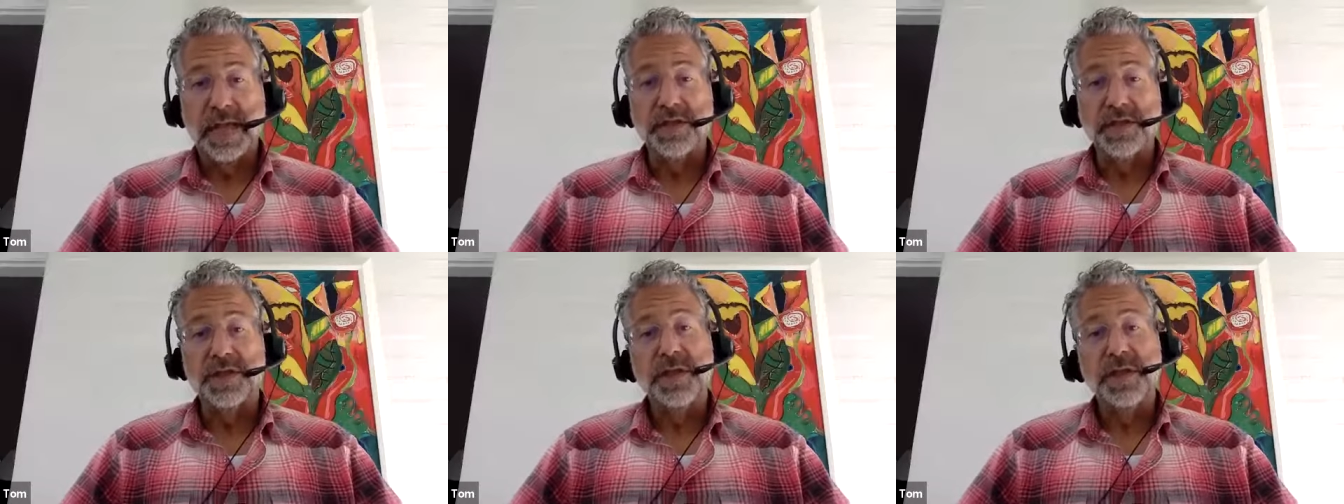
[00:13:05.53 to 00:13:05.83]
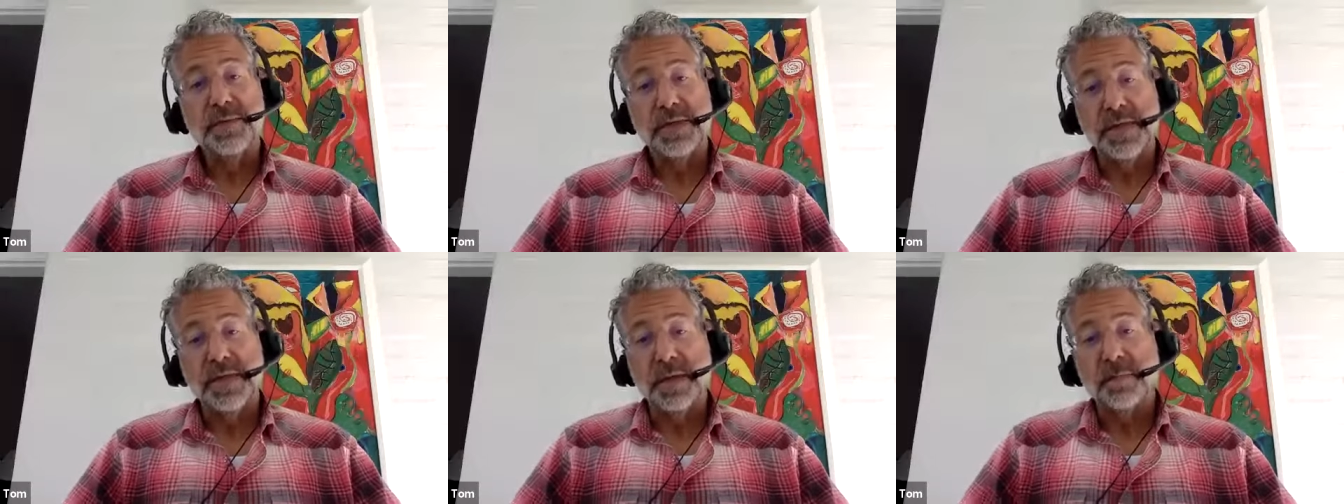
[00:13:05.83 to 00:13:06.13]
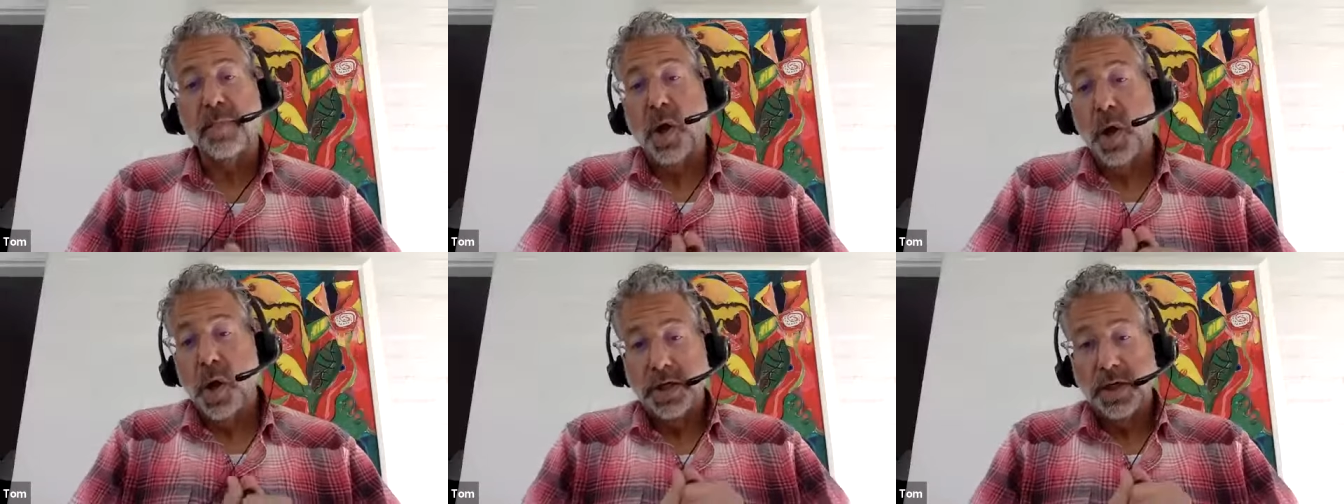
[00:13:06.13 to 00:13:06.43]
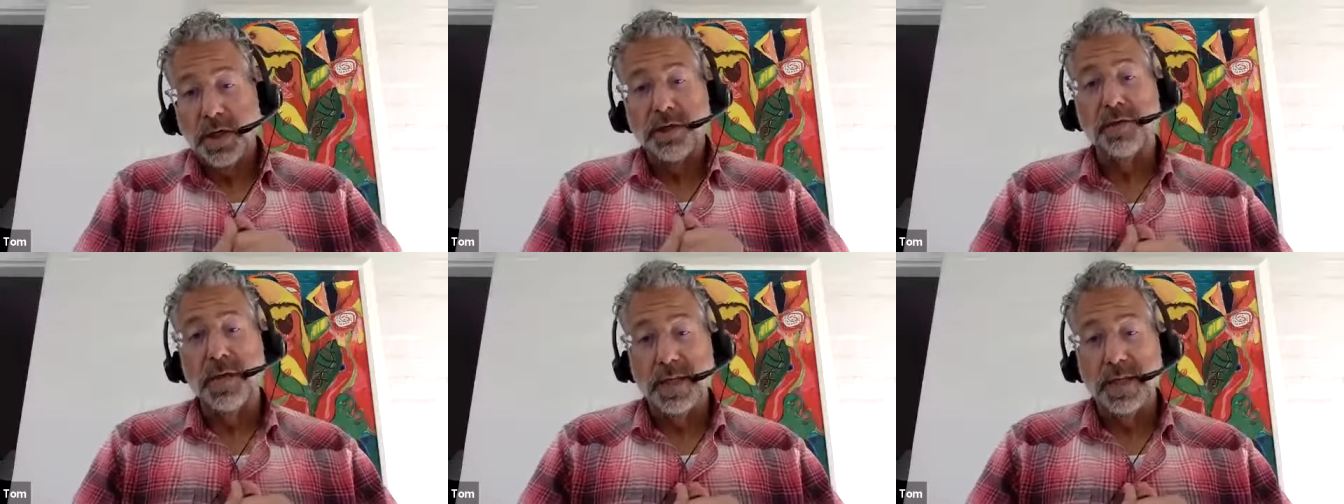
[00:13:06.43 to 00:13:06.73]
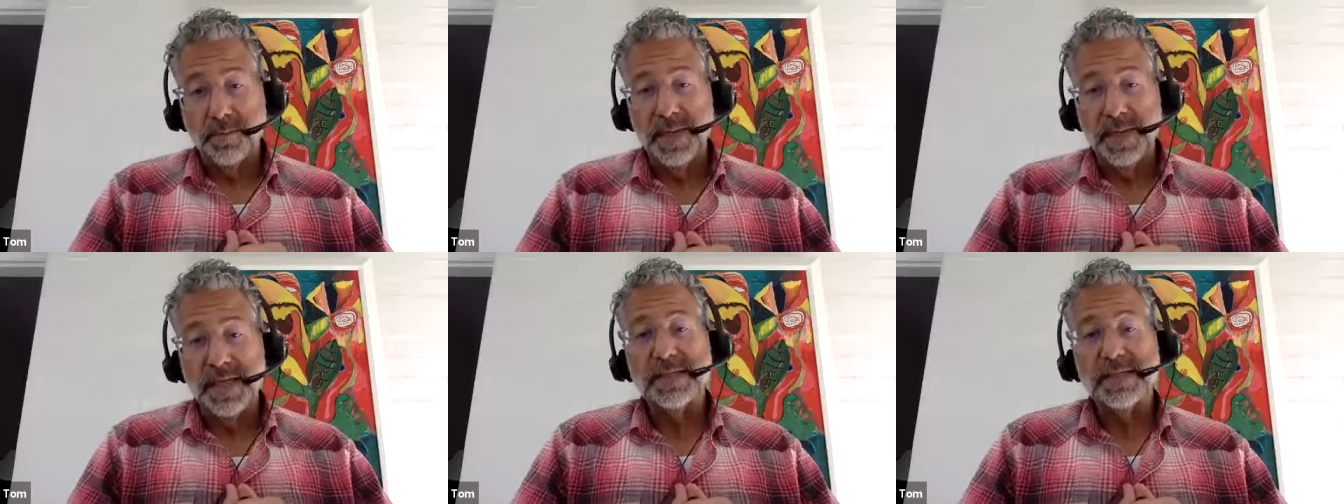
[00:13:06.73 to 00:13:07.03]
and oh, she was a partner in
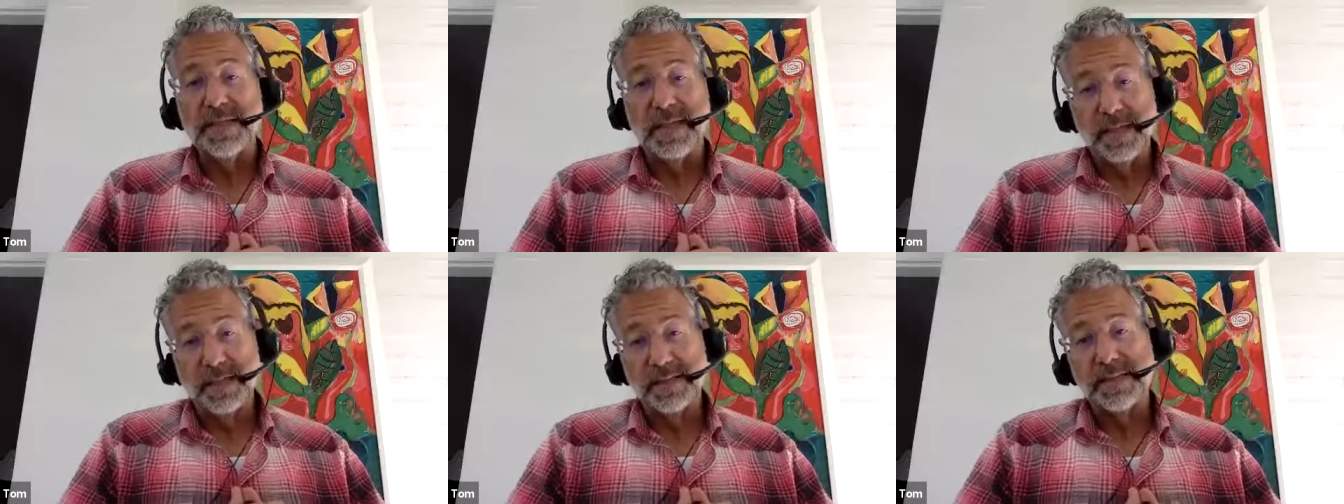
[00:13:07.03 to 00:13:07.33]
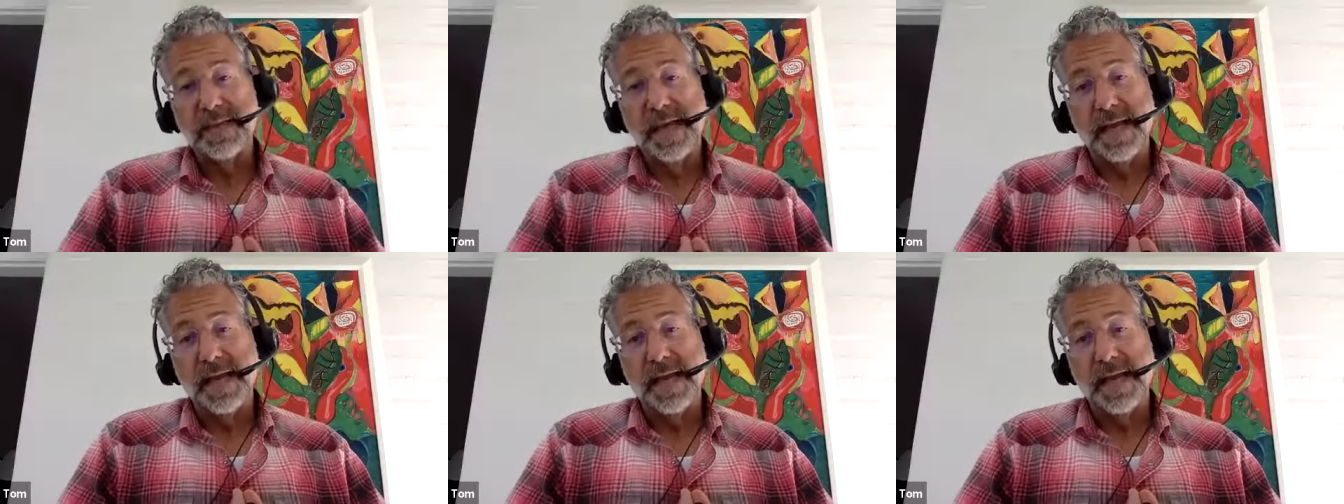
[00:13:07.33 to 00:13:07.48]
the business.